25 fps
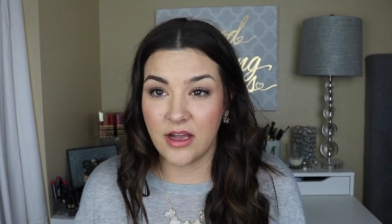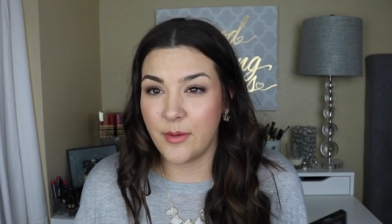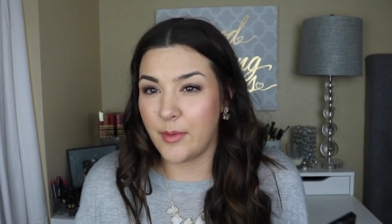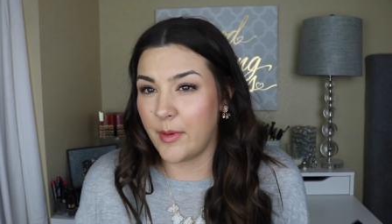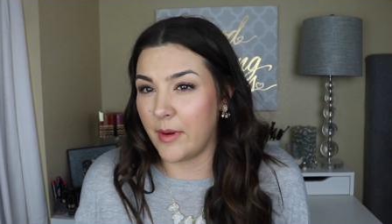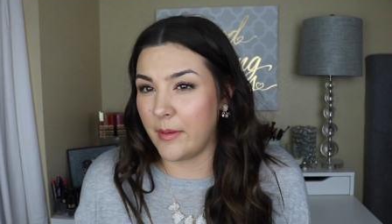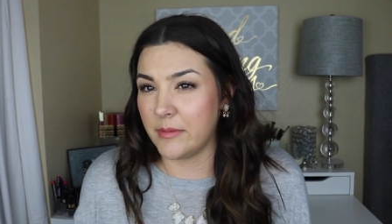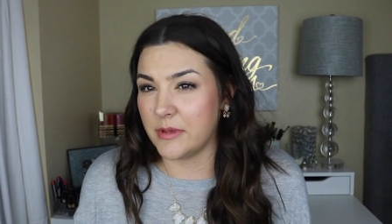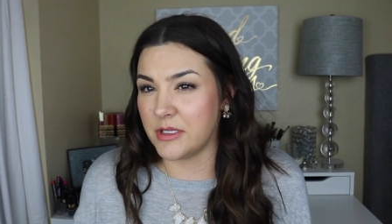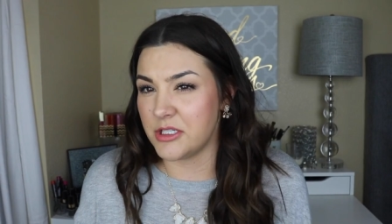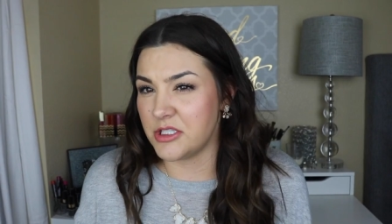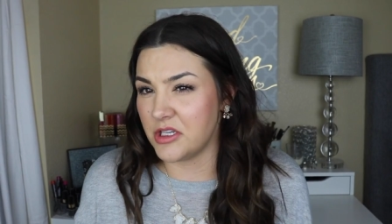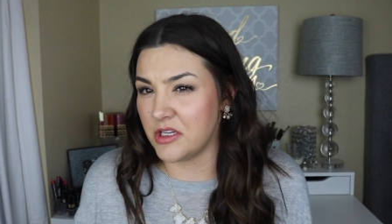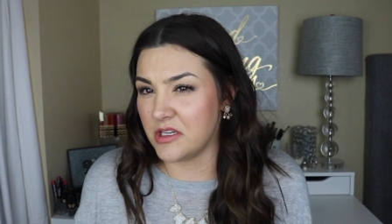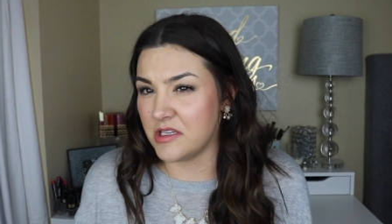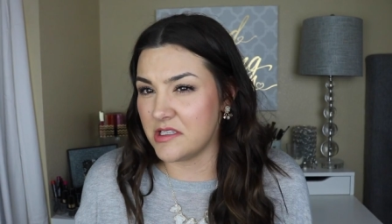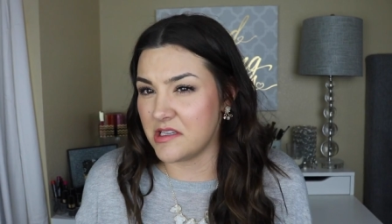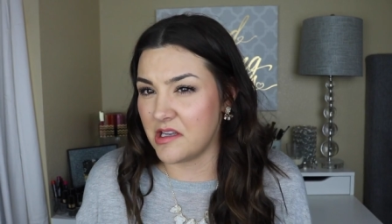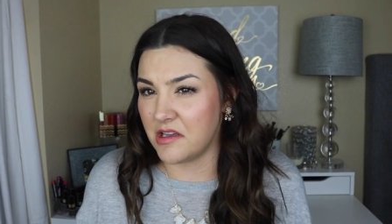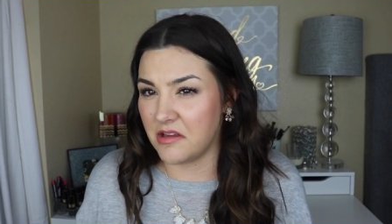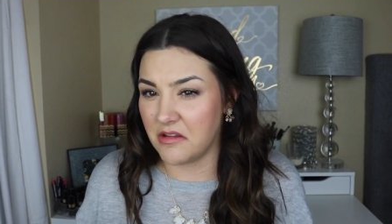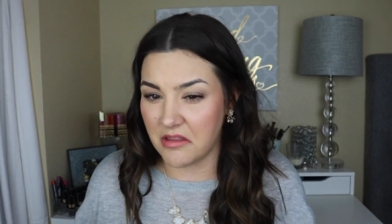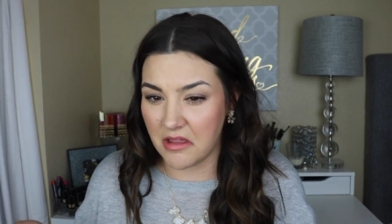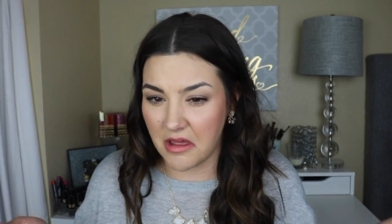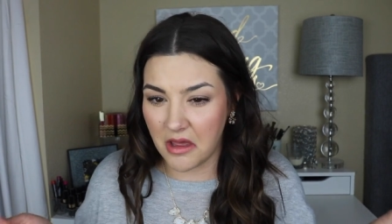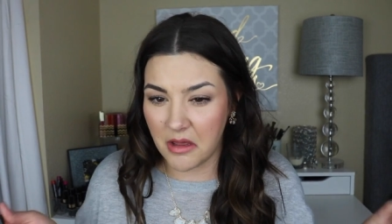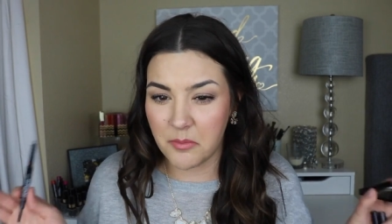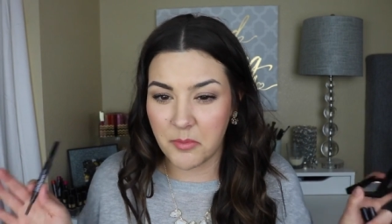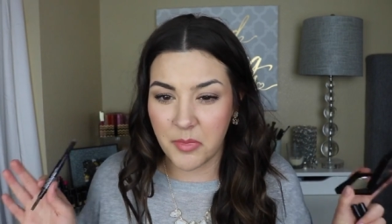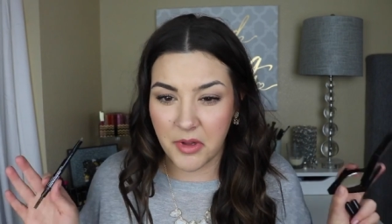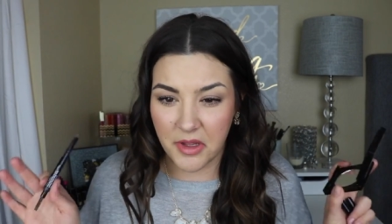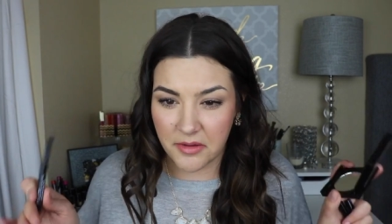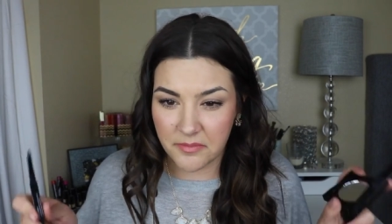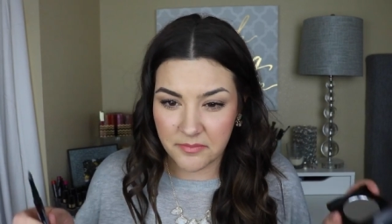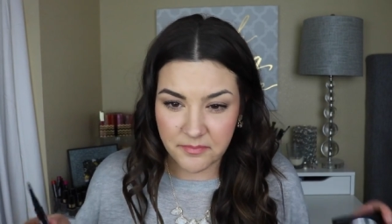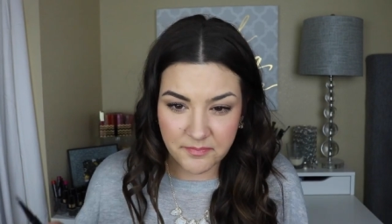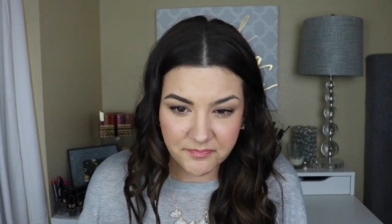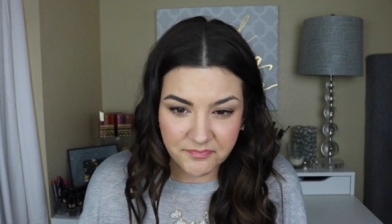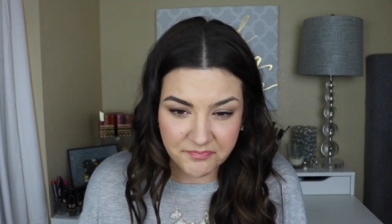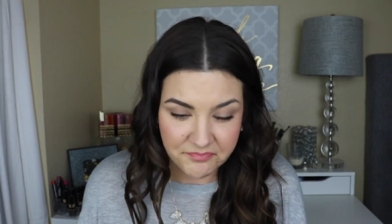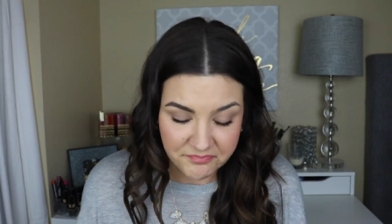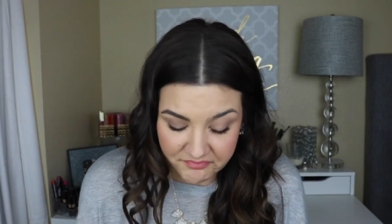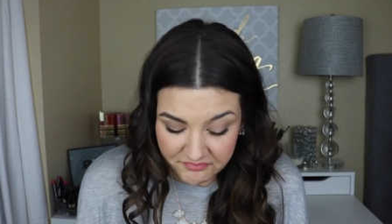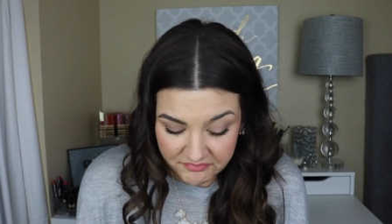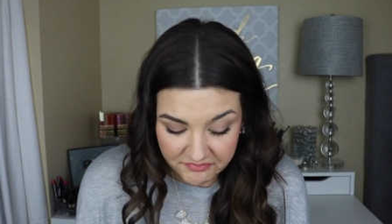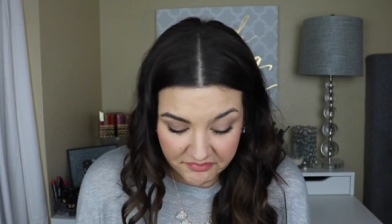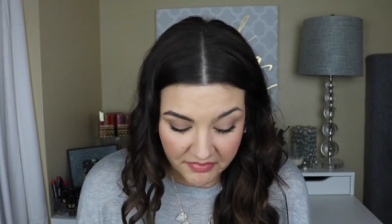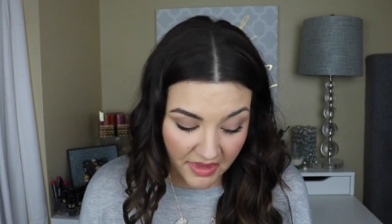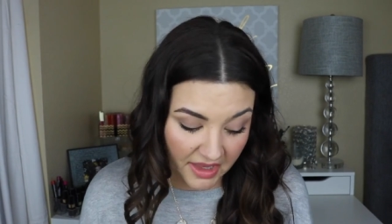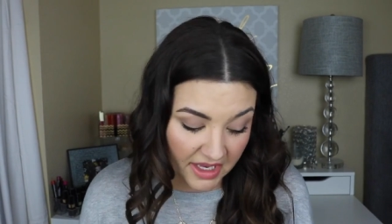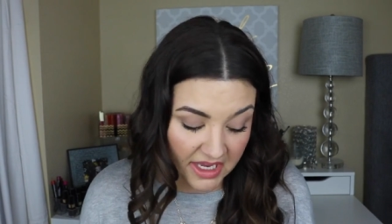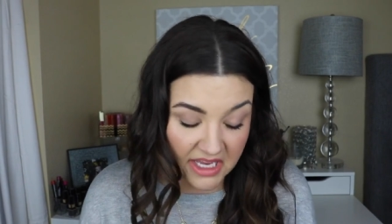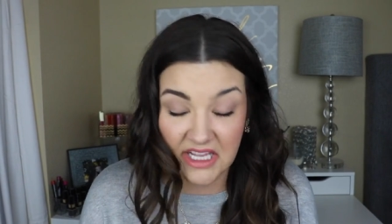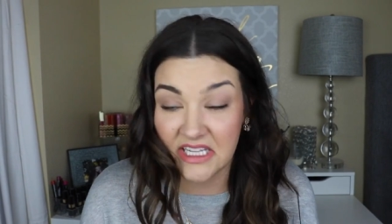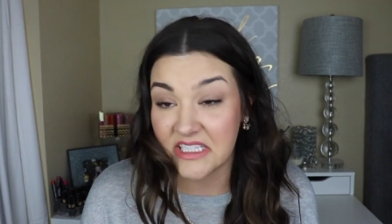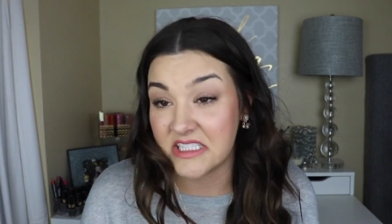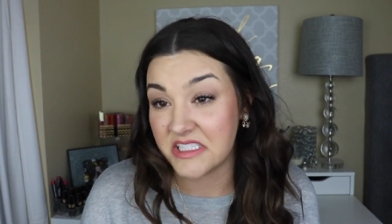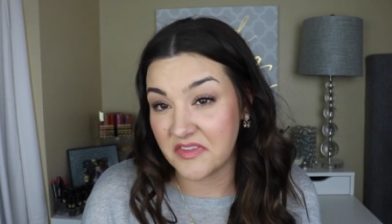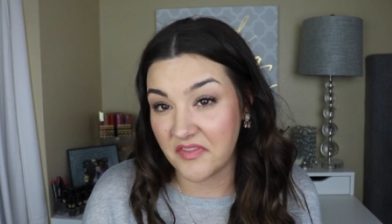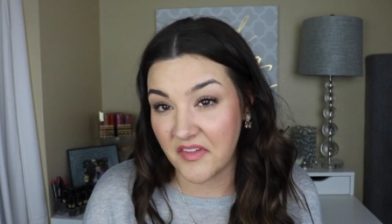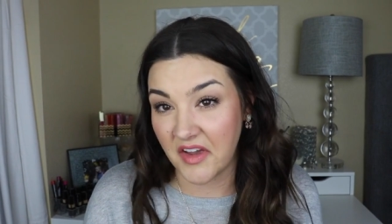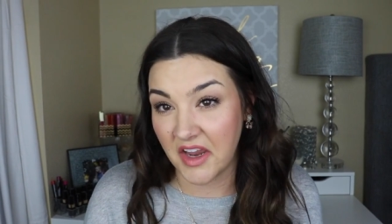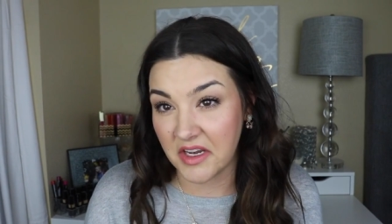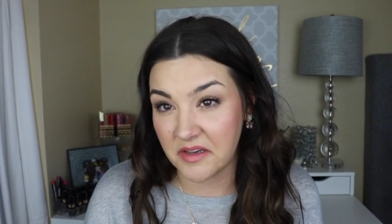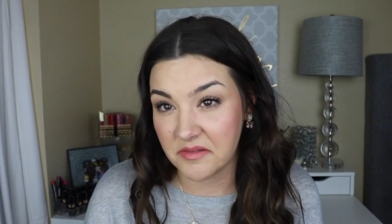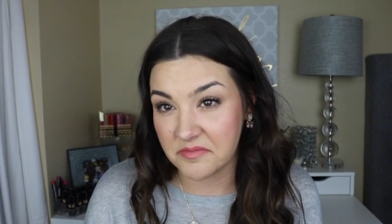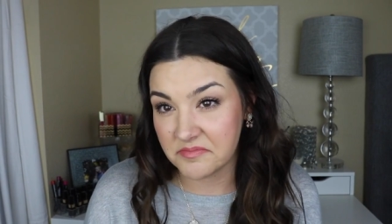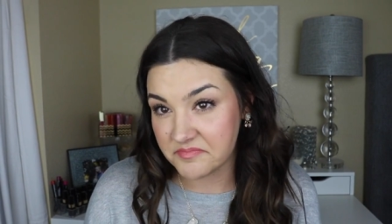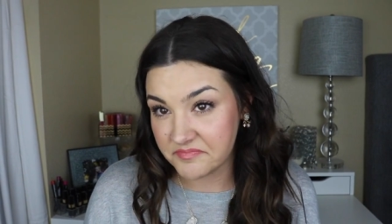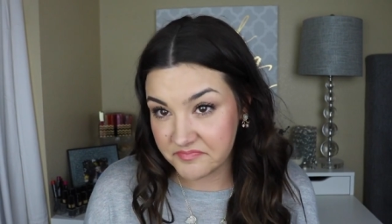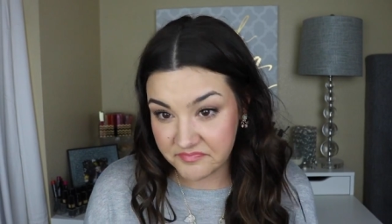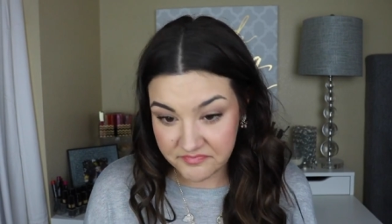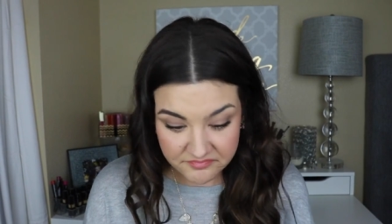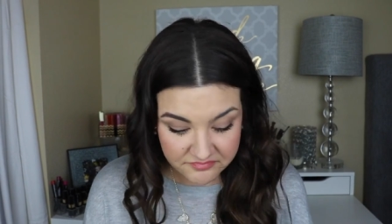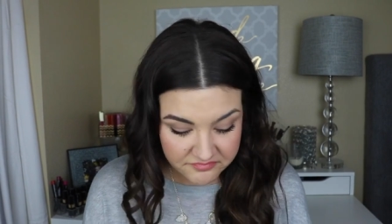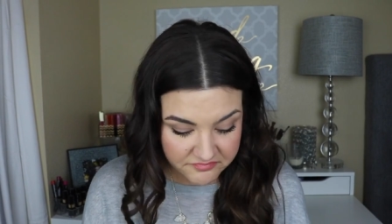I probably shouldn't tell you that, but it's fine.